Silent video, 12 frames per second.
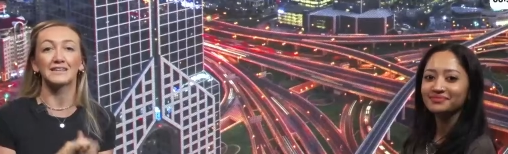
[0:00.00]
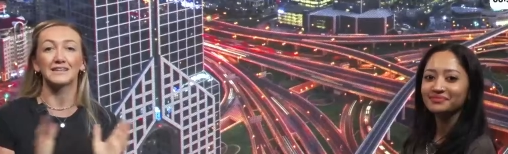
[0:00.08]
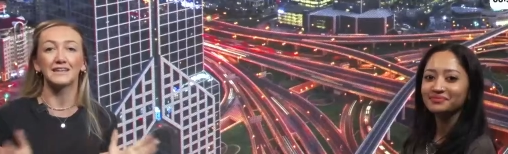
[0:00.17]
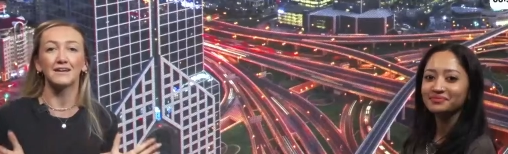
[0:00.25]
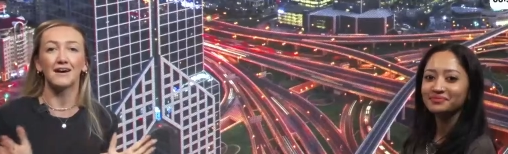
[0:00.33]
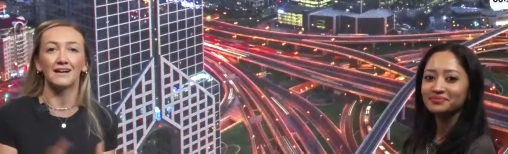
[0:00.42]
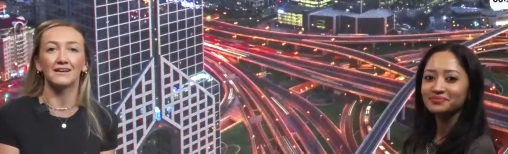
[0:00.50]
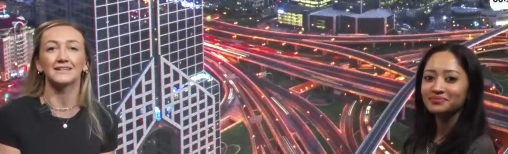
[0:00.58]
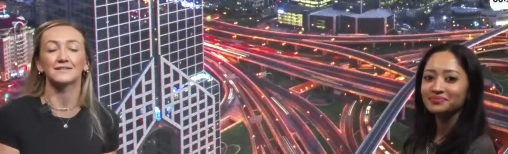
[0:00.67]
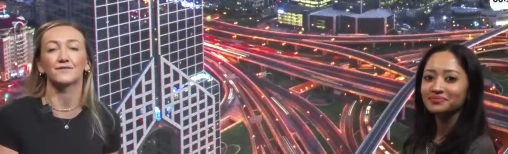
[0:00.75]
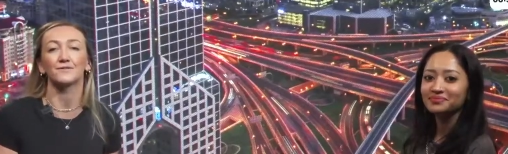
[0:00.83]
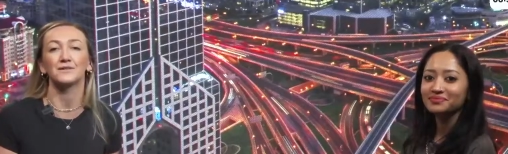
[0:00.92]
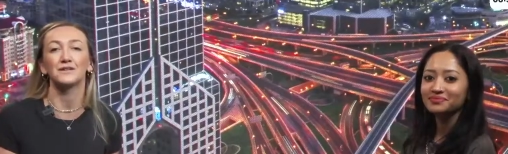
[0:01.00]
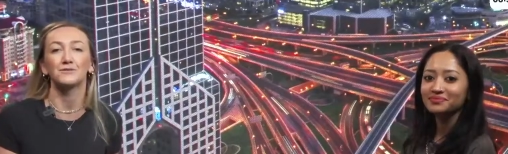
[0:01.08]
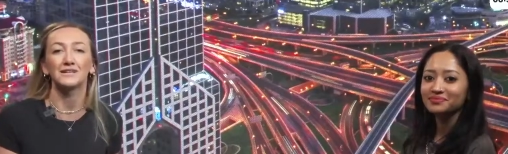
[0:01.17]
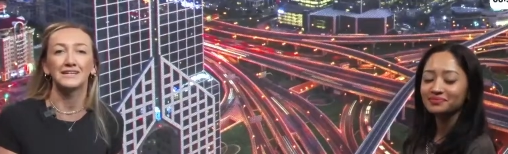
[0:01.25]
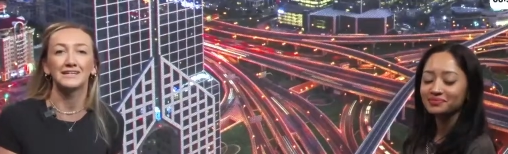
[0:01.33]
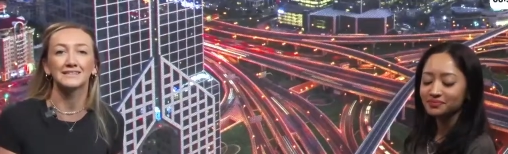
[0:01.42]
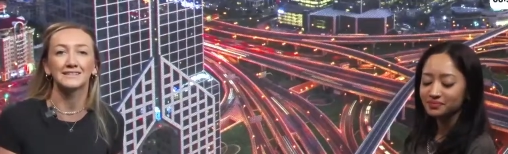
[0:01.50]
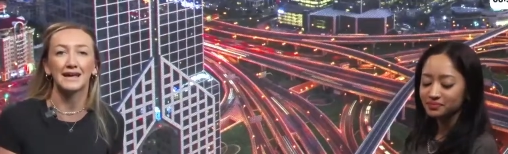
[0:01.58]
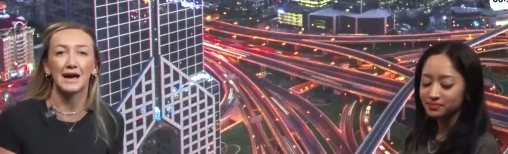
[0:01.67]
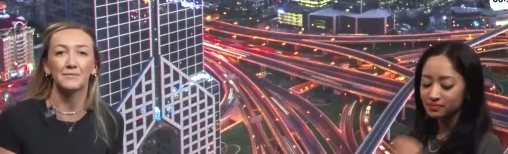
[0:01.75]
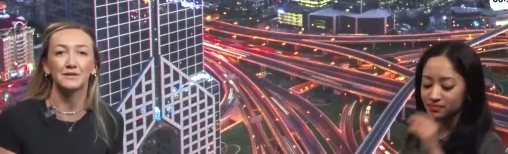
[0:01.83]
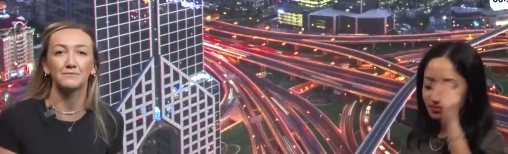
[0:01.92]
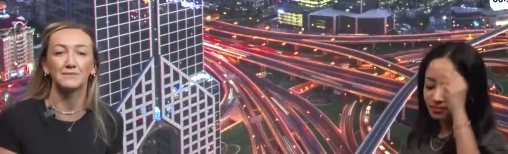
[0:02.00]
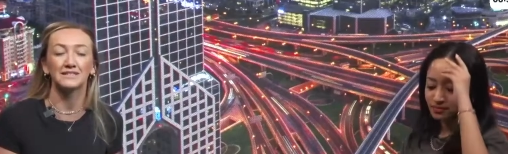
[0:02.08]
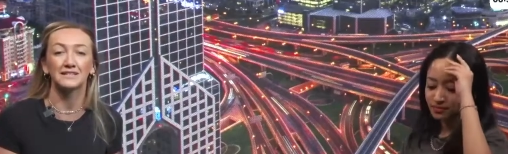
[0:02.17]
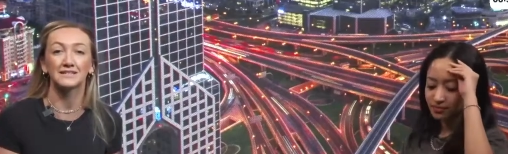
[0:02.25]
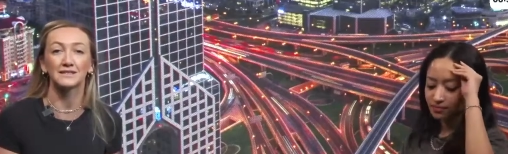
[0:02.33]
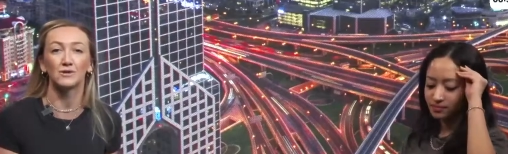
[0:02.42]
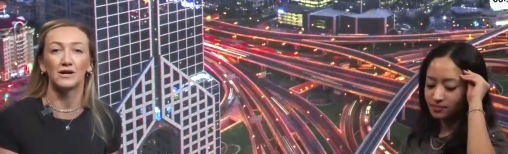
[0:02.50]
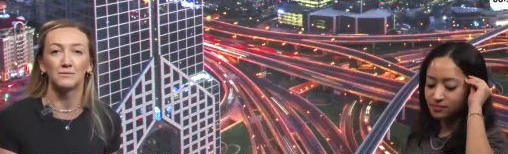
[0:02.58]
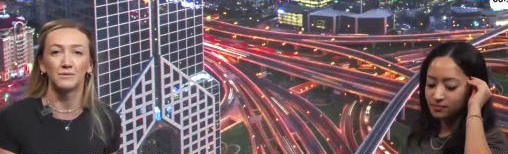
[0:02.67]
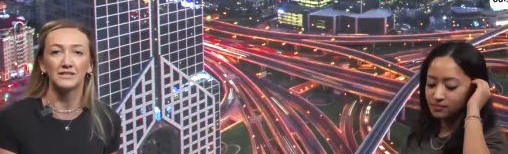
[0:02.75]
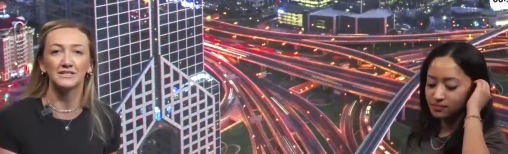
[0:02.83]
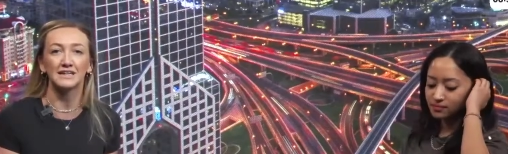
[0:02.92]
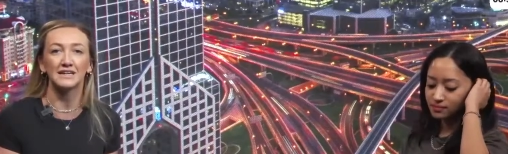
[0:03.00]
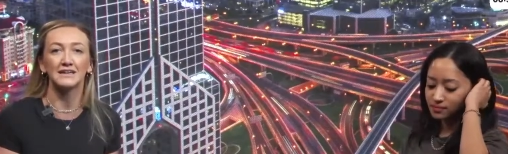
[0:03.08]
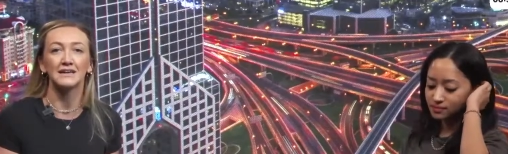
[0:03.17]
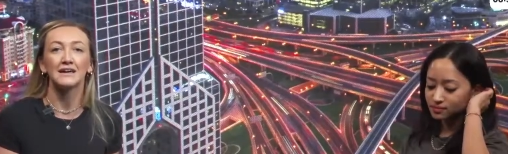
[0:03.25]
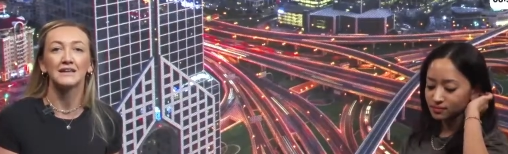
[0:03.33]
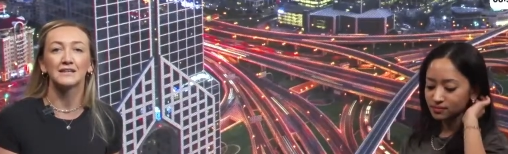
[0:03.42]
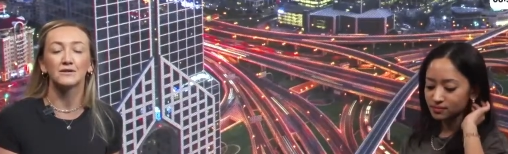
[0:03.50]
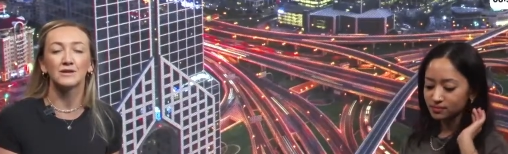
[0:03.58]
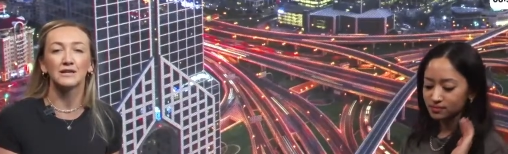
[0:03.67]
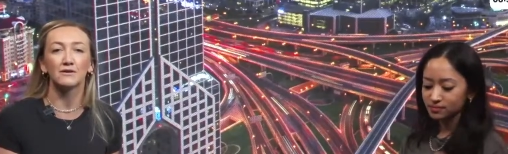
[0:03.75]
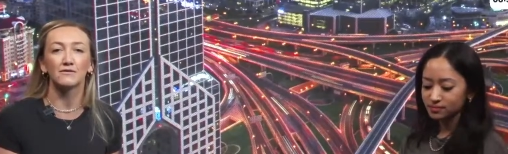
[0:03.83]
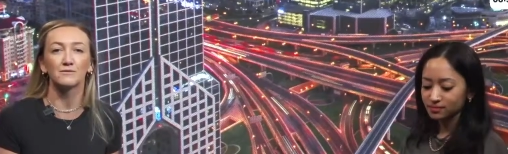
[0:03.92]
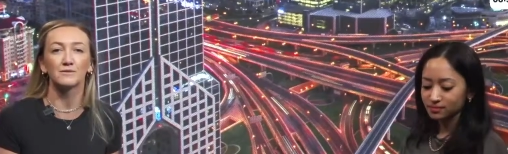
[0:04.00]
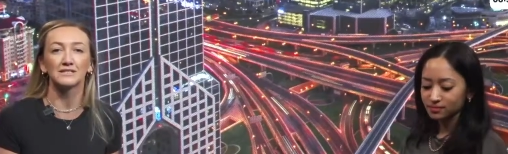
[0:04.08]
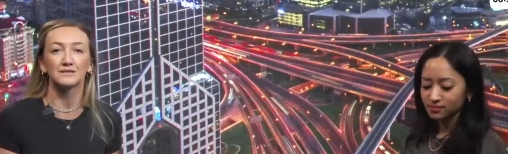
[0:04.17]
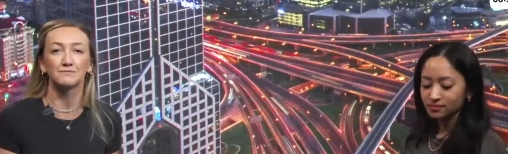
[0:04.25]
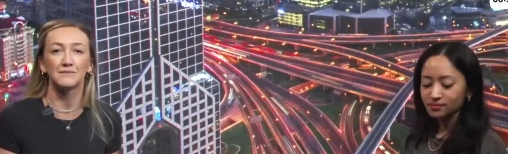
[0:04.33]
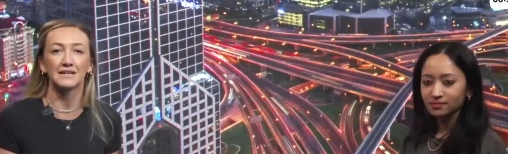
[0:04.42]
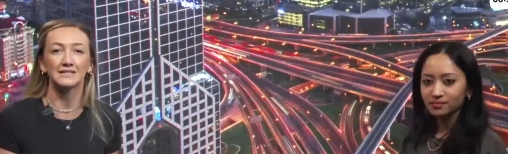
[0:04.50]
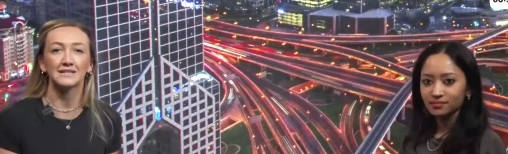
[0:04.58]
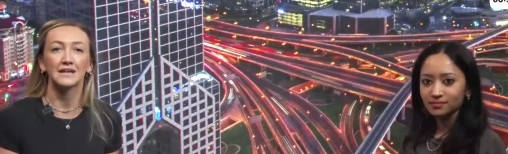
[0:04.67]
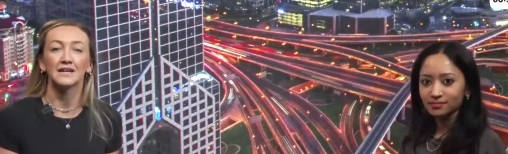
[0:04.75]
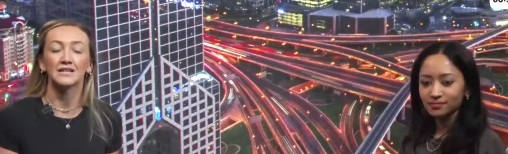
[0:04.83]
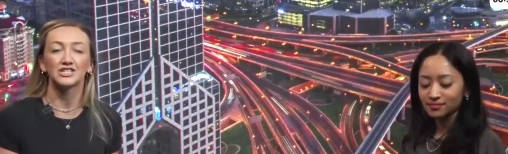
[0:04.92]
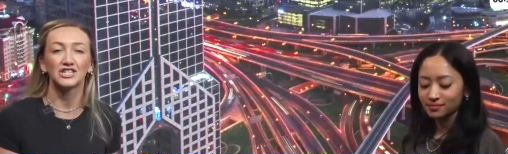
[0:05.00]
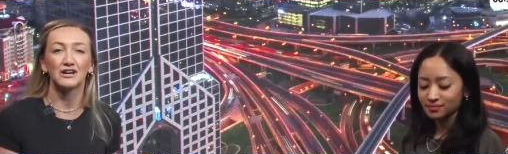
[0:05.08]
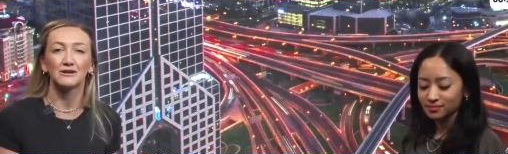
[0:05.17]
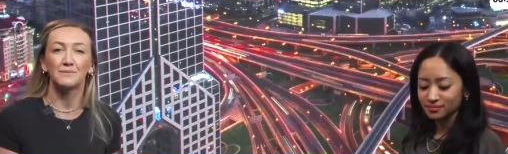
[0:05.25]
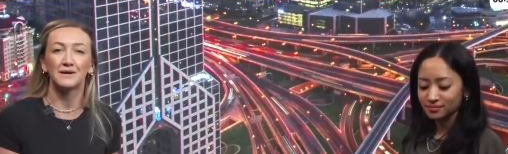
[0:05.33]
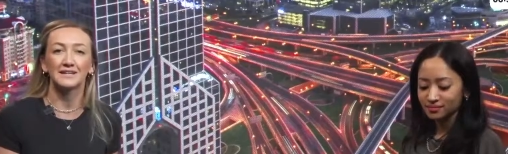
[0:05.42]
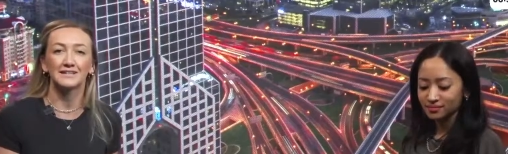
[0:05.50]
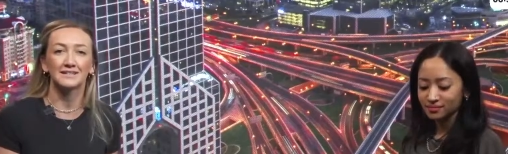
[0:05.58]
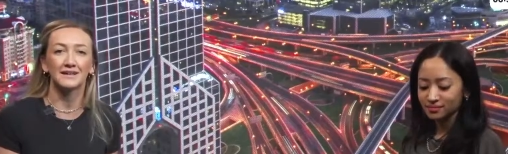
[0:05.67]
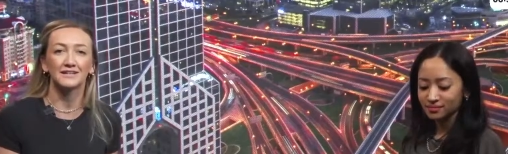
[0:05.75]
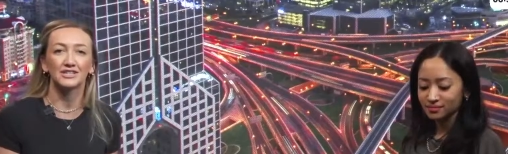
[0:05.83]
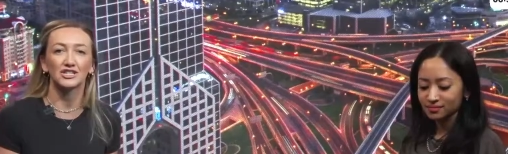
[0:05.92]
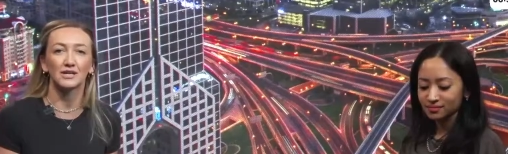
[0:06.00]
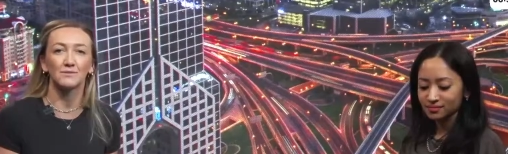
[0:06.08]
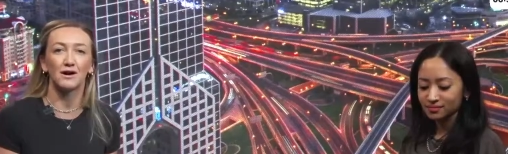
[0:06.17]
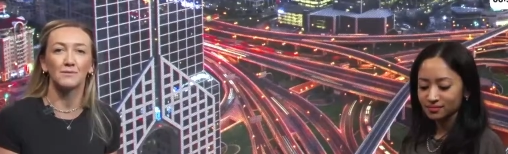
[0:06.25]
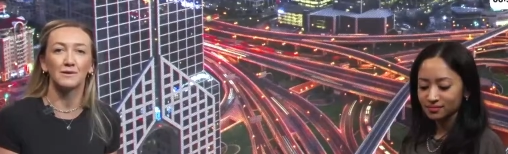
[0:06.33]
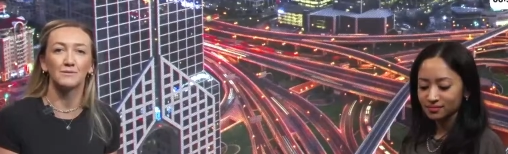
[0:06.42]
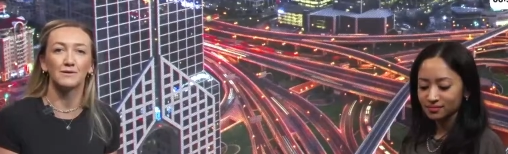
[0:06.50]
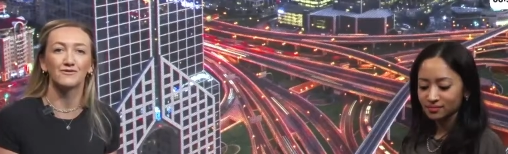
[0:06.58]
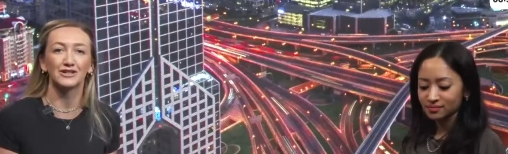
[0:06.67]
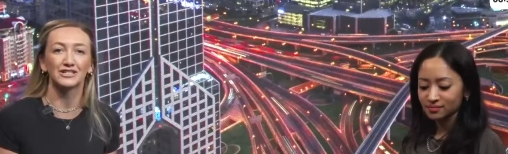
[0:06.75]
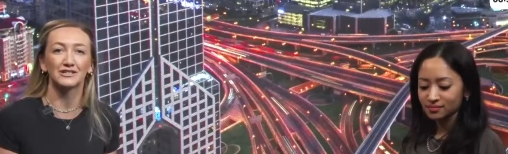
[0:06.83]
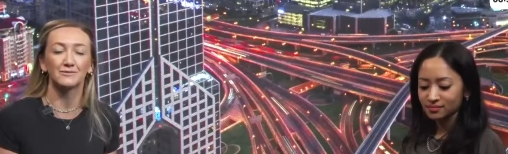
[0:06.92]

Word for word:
Speaker 1: key highlights from UAE's cabinet meeting. So on Monday, the UAE government met, chaired by His Highness Sheikh Mohammed bin Rashid Al